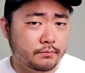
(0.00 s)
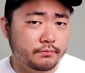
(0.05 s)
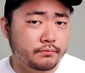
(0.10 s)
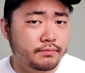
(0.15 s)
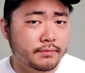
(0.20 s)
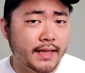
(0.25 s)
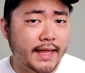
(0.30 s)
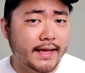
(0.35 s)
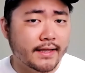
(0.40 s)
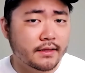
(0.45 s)

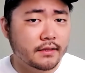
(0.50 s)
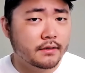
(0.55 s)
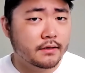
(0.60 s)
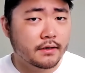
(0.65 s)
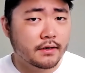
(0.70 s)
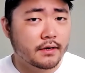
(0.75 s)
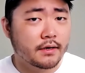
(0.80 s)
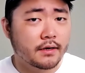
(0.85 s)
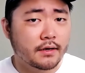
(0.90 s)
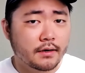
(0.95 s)
Blend
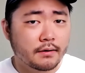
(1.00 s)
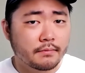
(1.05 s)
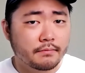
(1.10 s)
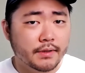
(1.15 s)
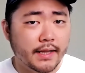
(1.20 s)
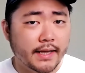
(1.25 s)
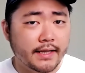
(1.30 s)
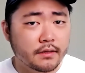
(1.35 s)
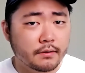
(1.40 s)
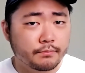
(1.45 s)

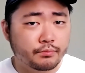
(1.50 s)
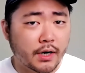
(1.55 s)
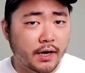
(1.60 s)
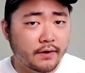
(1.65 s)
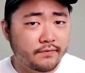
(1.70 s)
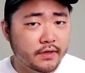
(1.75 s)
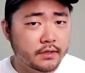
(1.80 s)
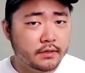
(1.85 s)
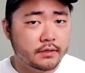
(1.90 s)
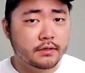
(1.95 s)
the
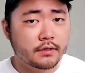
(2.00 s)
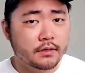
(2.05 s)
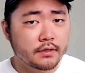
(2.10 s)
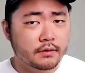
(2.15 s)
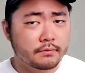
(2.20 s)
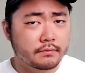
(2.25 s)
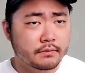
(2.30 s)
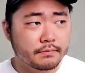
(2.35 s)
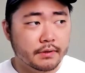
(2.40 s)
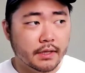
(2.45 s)
Private
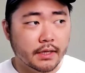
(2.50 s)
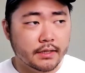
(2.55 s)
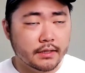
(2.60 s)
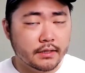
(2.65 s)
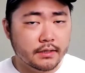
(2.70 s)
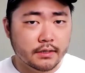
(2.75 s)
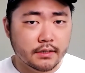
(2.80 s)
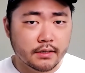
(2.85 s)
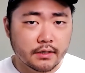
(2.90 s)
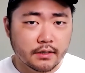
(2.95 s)

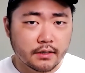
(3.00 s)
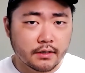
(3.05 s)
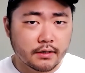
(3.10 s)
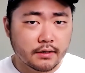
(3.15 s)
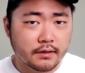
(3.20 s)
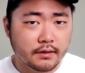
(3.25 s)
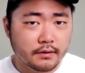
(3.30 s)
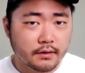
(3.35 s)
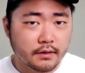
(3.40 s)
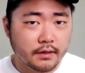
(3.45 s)
Blend
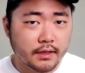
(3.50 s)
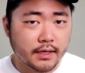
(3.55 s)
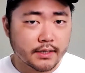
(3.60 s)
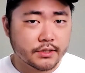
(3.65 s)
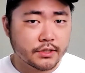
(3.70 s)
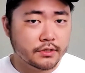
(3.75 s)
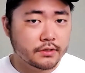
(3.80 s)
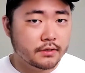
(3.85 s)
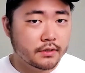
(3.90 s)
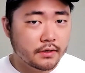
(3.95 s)

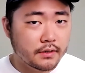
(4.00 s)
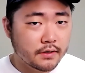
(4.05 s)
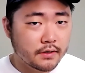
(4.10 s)
Collection.